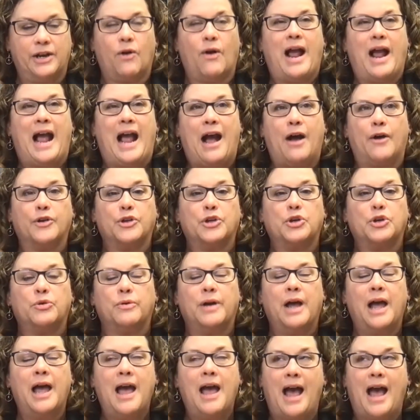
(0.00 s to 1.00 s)
How you
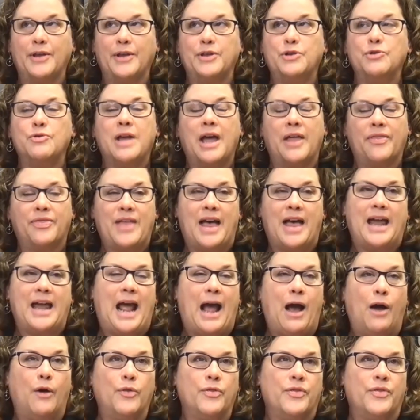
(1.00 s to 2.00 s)
get that
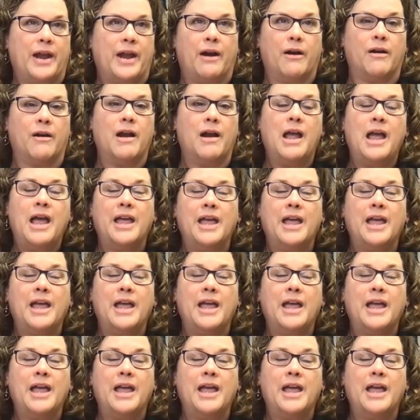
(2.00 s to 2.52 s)
out there.